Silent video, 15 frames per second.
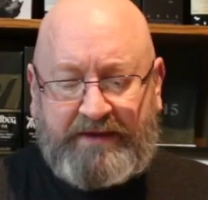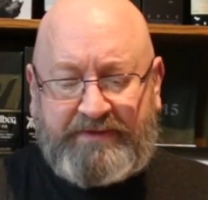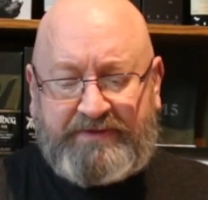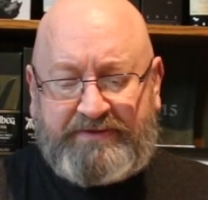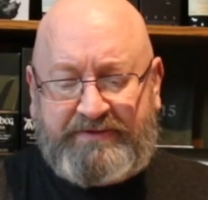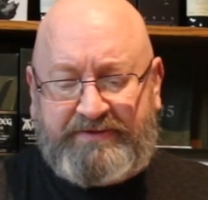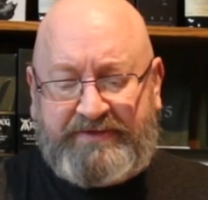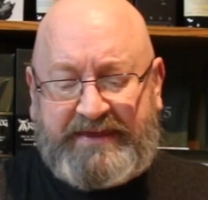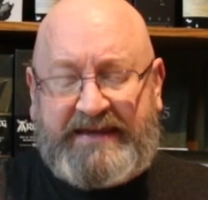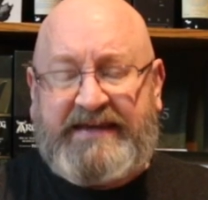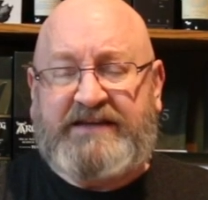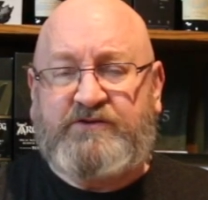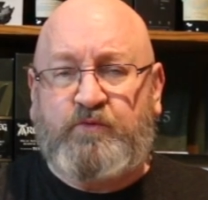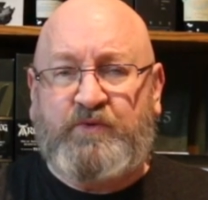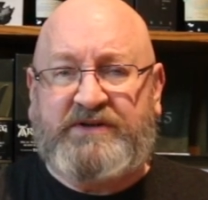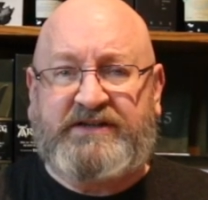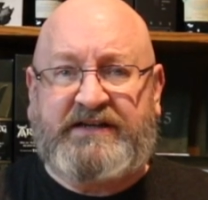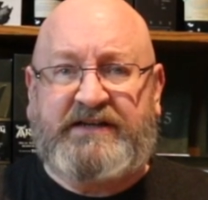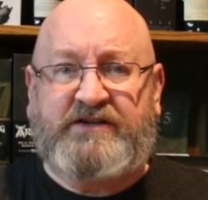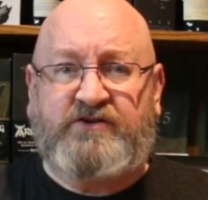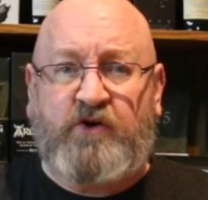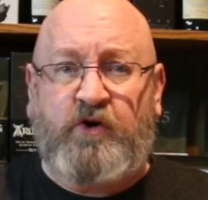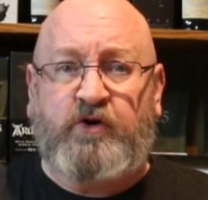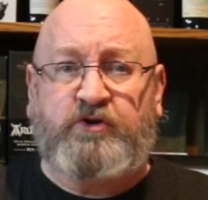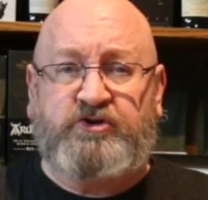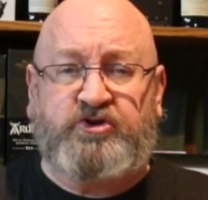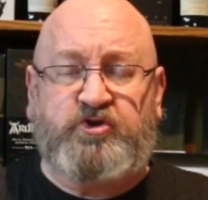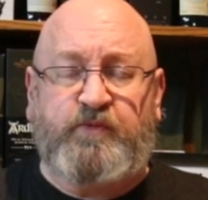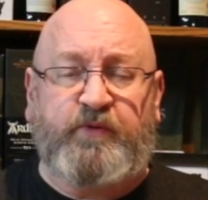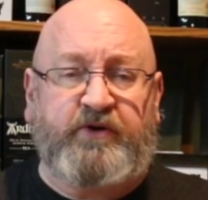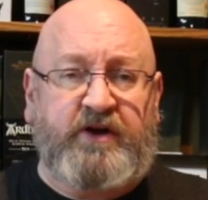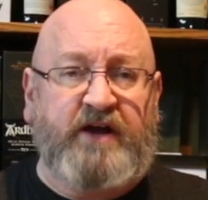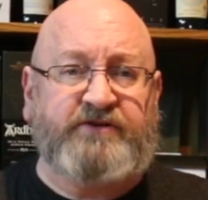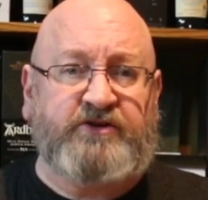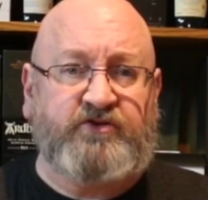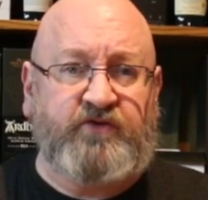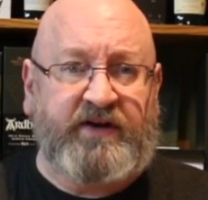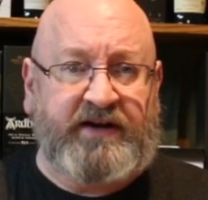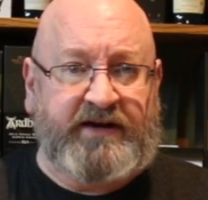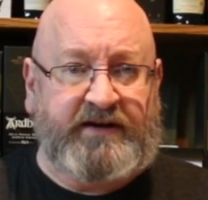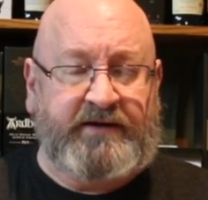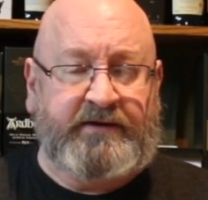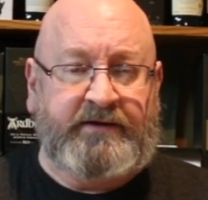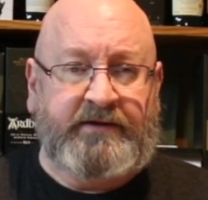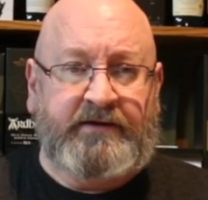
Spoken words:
these whiskeys are super concentrated.